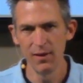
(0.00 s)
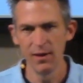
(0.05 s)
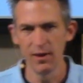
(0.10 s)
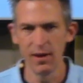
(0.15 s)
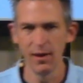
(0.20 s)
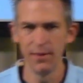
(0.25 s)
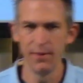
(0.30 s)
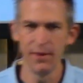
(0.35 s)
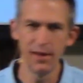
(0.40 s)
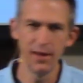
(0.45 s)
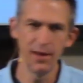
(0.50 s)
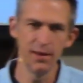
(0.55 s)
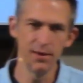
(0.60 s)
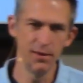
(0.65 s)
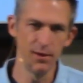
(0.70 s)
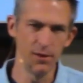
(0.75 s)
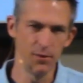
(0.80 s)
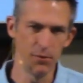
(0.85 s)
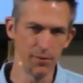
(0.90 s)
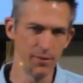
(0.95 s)
And then
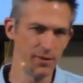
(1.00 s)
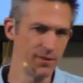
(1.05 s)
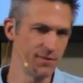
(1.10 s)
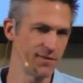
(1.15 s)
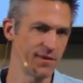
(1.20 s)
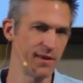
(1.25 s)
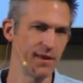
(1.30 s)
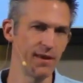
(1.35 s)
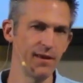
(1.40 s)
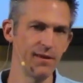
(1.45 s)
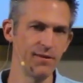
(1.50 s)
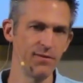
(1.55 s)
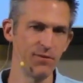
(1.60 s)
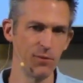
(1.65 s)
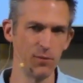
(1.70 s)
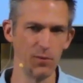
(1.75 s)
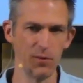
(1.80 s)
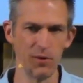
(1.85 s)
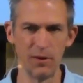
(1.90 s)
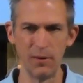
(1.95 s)
there were these kids that
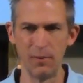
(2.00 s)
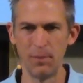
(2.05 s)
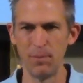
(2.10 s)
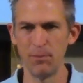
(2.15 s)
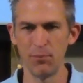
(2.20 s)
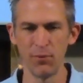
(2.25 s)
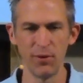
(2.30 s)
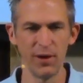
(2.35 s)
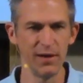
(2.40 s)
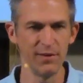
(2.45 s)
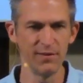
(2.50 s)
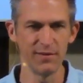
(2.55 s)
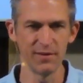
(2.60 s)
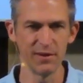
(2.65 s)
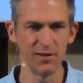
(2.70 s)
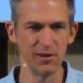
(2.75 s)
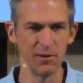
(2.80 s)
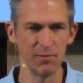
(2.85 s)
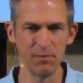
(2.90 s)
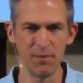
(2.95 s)
were praising
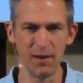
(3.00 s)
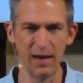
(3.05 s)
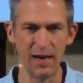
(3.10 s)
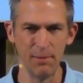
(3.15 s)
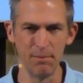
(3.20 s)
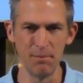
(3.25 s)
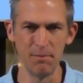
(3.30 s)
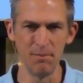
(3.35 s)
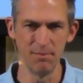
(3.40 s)
him by,